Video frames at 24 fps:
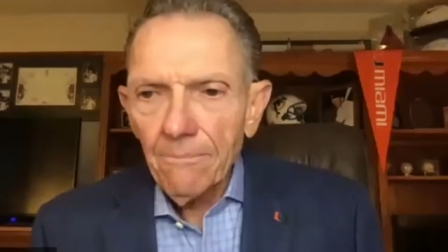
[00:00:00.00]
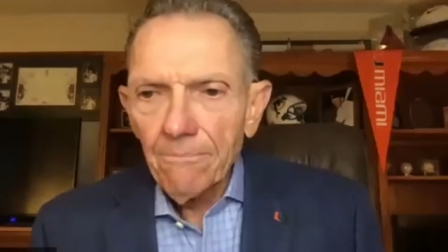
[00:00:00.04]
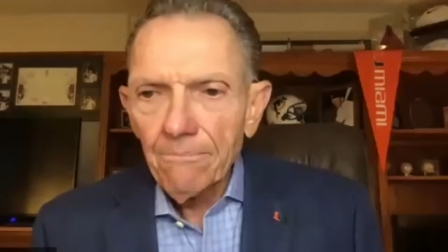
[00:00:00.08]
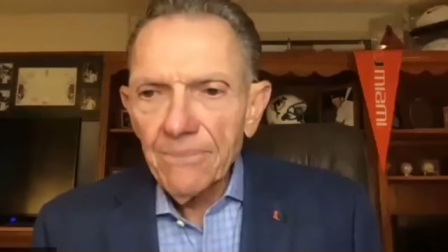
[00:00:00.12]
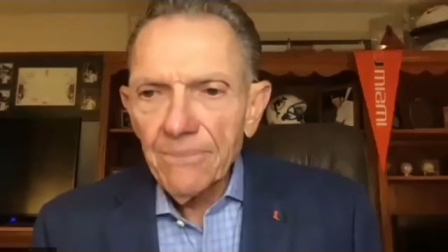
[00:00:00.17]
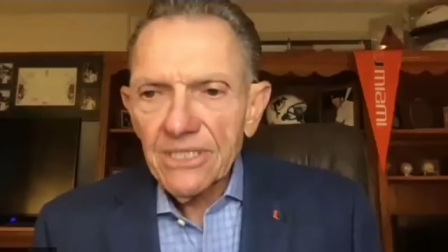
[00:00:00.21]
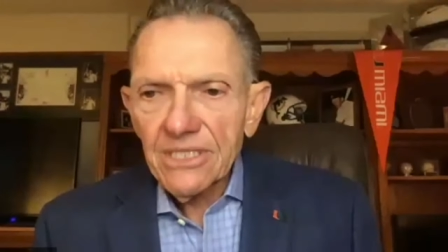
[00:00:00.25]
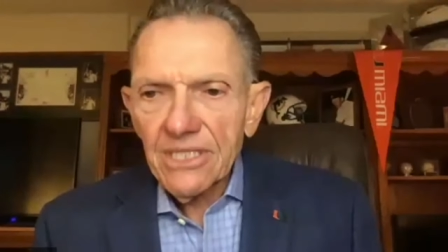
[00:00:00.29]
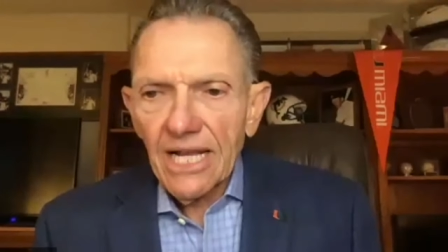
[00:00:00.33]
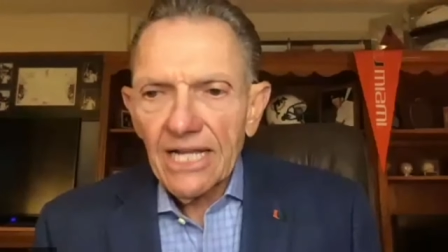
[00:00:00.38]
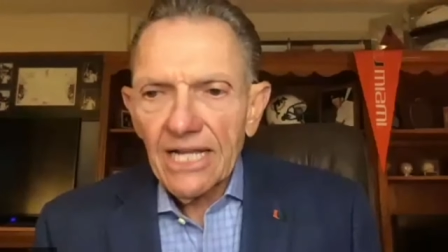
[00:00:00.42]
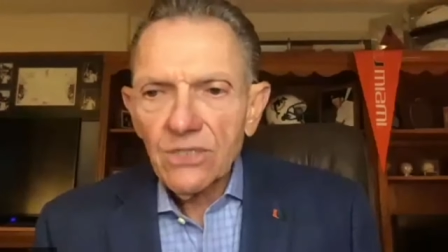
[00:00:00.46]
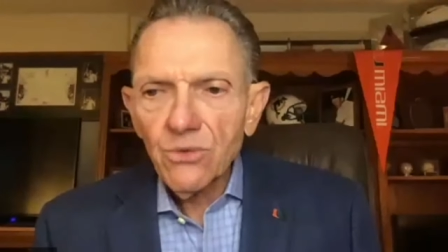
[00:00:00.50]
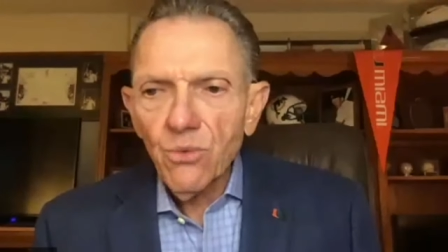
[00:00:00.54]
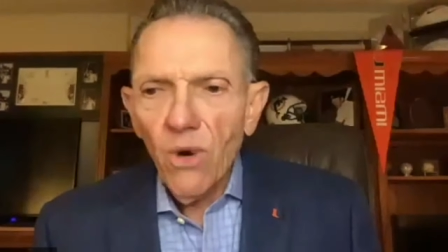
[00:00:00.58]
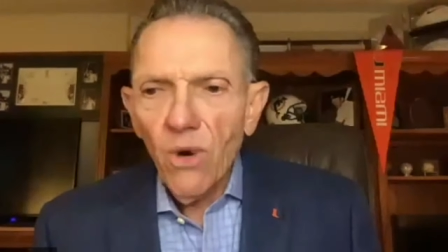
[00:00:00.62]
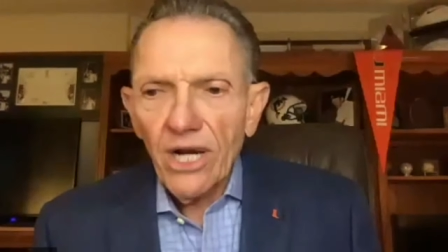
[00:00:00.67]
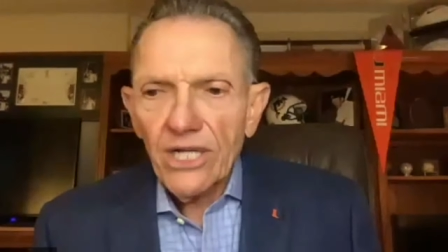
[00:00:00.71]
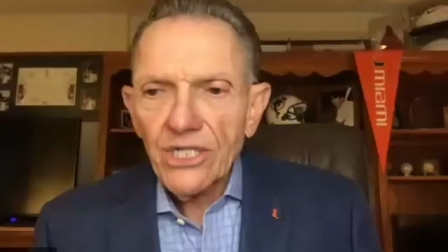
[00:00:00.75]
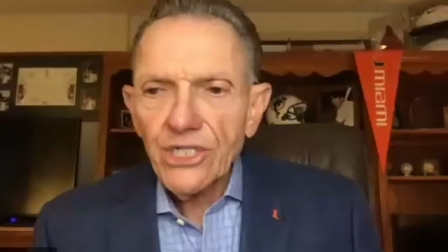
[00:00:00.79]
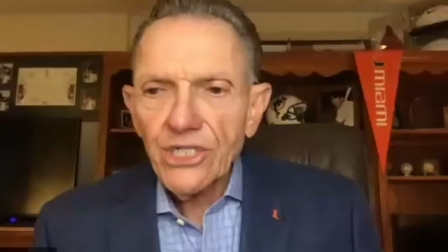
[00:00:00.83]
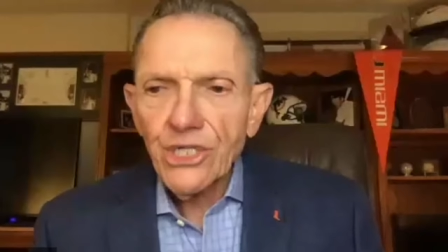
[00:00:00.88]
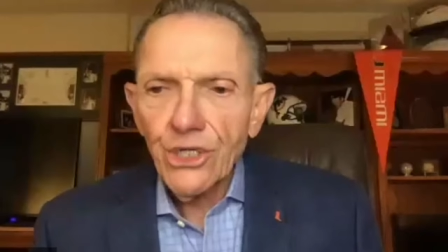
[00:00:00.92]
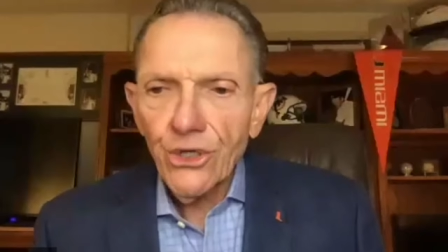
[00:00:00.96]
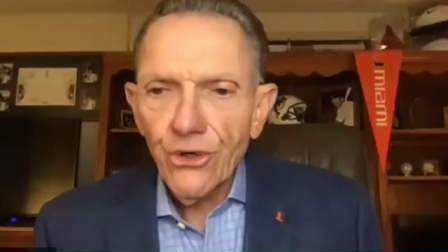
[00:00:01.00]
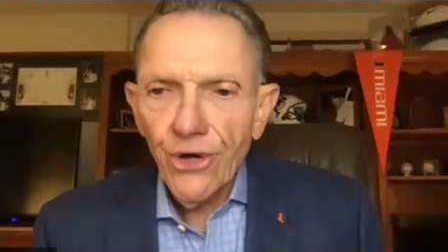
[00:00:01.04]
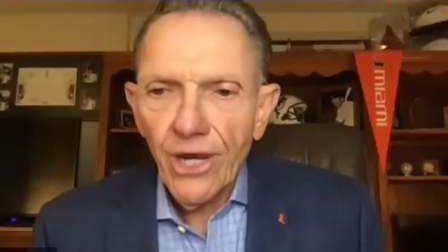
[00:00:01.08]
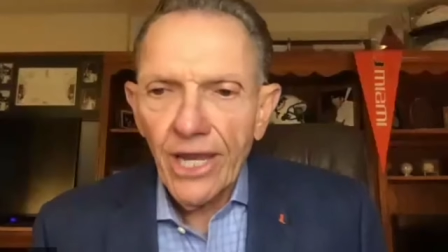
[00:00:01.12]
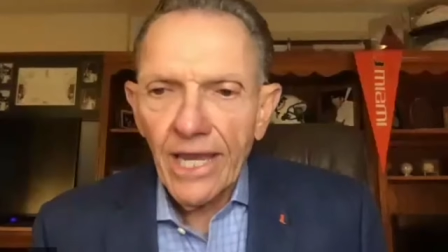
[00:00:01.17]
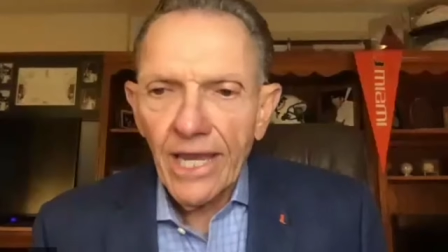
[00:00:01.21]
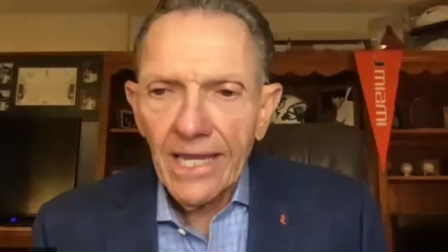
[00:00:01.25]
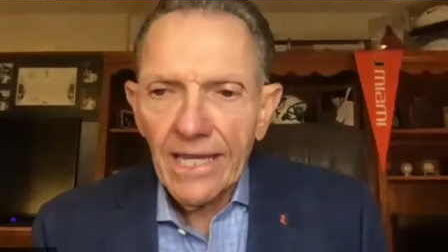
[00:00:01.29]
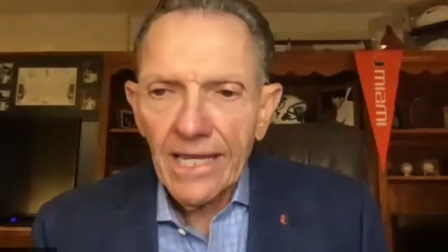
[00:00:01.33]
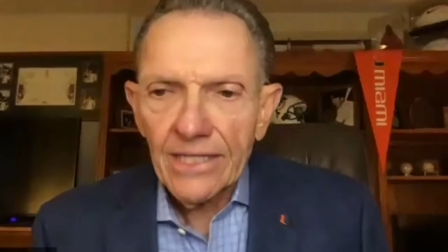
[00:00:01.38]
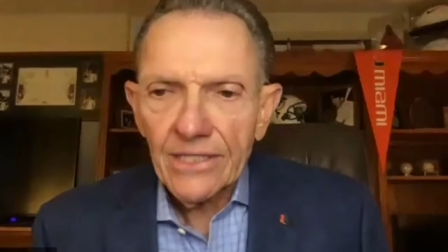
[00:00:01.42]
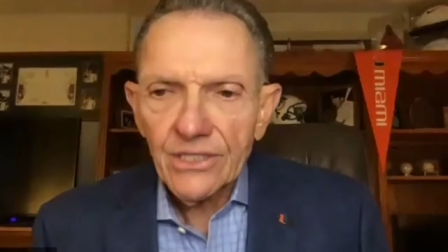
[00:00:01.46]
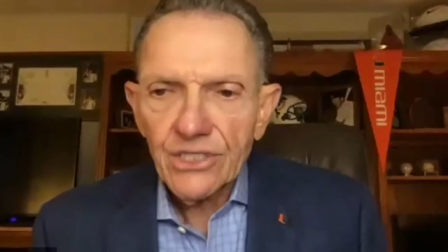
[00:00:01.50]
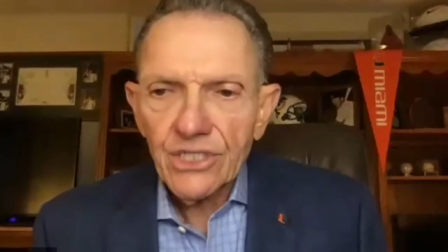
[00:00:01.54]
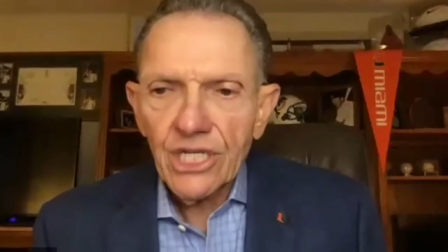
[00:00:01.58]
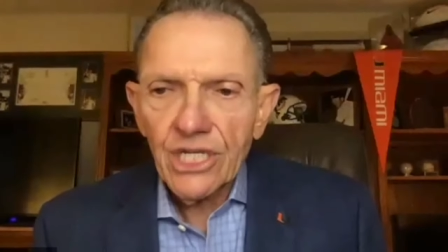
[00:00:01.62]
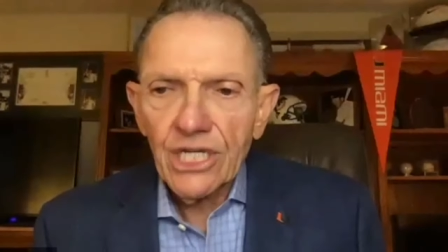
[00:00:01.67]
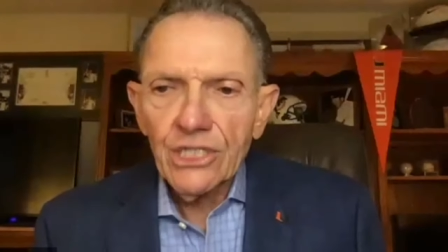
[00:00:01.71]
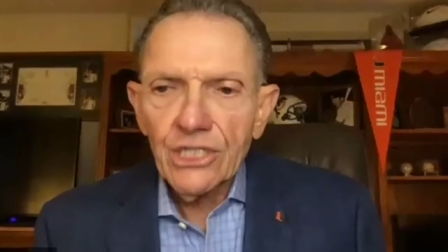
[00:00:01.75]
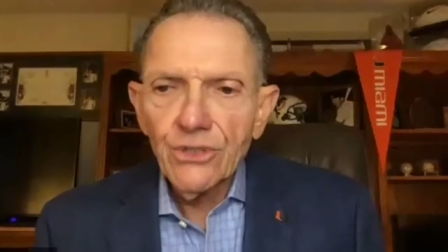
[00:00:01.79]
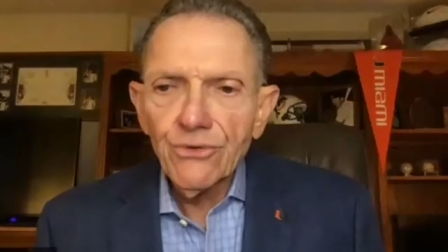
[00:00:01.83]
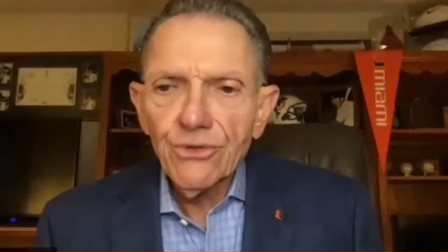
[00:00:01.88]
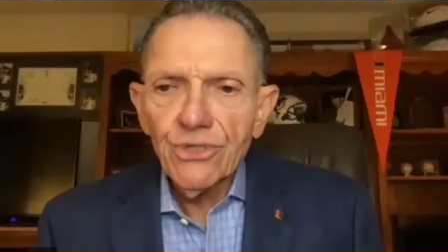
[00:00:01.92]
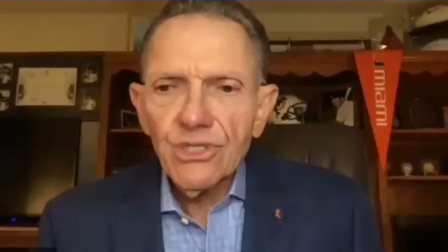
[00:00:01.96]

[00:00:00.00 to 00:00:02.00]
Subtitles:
Besides washing your hands, can you